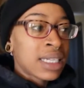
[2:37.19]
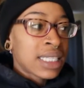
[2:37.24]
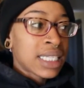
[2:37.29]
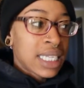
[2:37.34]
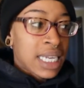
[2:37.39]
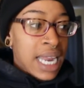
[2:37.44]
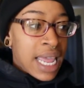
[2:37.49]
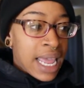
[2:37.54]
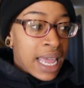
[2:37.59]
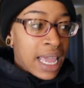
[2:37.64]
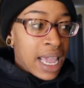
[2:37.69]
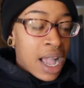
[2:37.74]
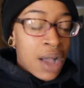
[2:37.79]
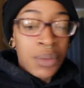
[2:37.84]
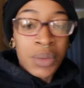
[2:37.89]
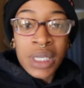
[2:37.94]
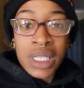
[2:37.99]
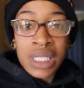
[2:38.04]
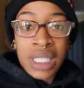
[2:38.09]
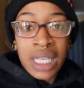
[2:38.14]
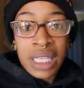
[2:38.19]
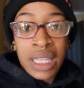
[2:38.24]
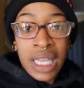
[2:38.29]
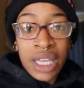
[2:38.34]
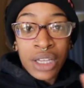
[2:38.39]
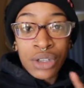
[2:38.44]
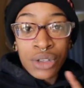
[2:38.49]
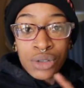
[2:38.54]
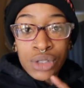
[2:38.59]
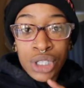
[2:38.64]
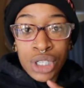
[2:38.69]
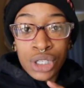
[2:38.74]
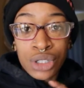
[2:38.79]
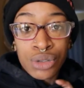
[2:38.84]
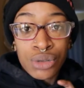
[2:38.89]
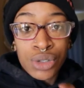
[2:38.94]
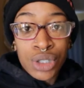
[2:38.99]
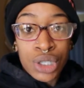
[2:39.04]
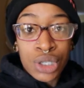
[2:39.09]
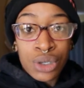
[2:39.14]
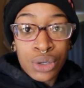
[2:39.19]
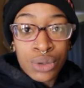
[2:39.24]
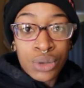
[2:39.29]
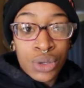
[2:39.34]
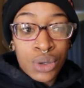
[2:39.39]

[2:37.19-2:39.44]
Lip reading: Danae, I'm gonna say thank you to you too.